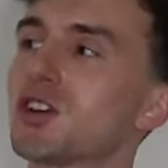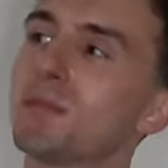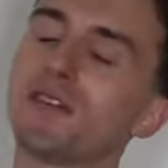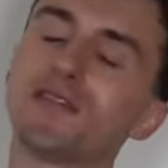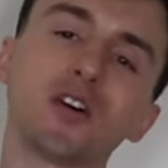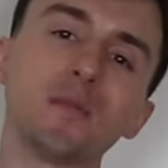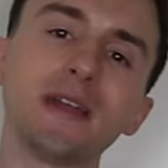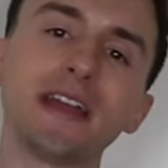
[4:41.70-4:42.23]
So
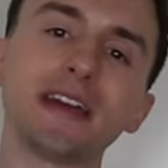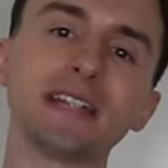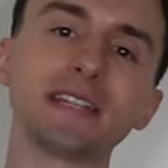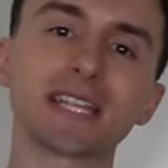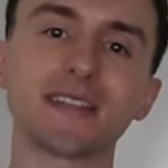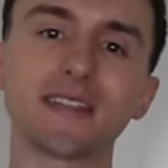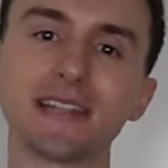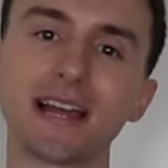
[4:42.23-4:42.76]
before we get
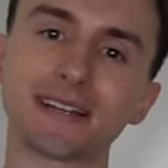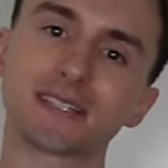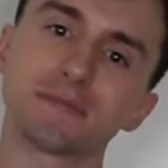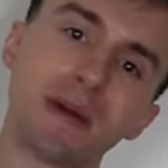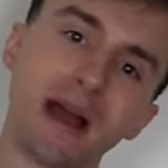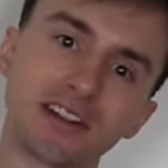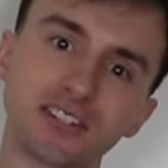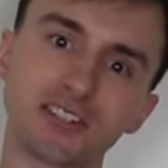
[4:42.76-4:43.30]
into the
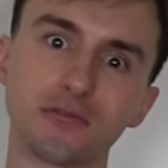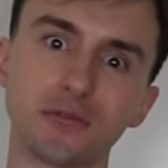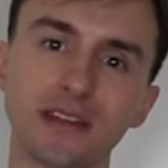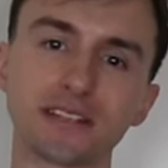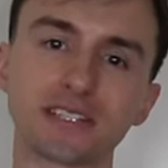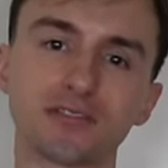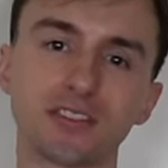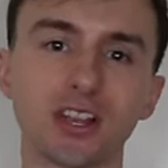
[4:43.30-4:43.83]
next batch of
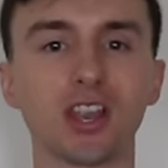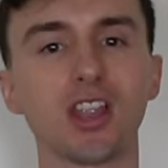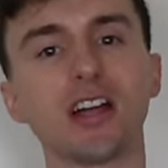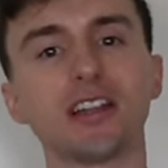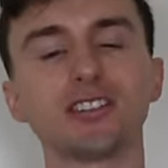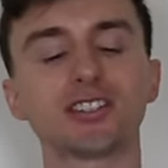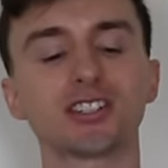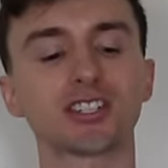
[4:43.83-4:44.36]
wings for
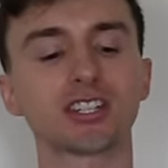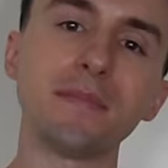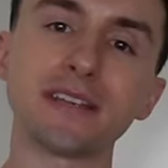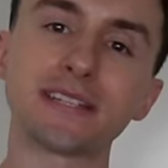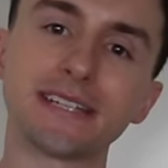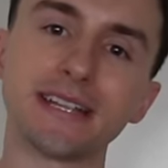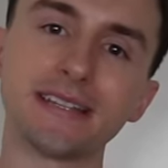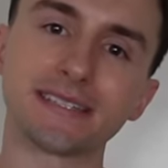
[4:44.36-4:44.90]
lunch, I'm
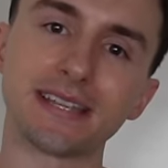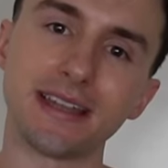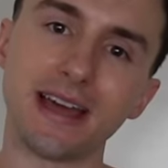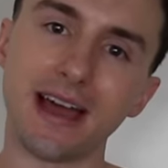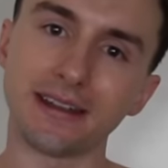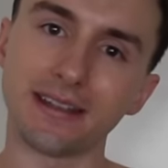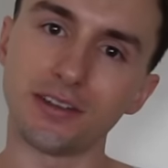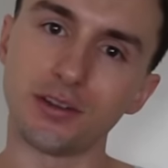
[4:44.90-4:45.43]
the
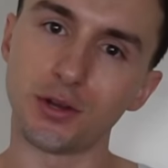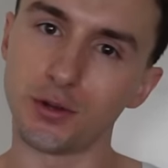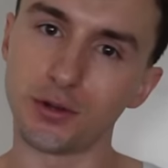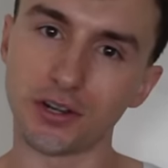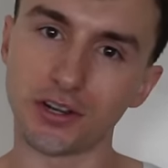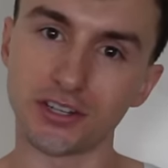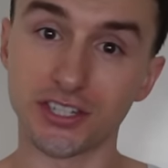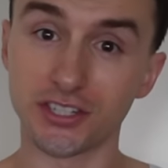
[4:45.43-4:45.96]
Cincinnati
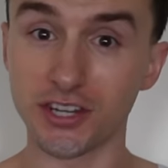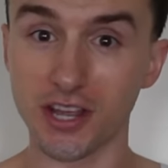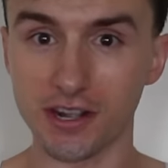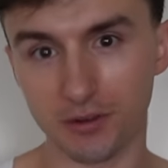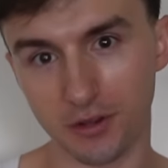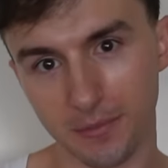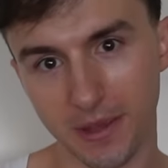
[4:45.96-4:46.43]
Hooters general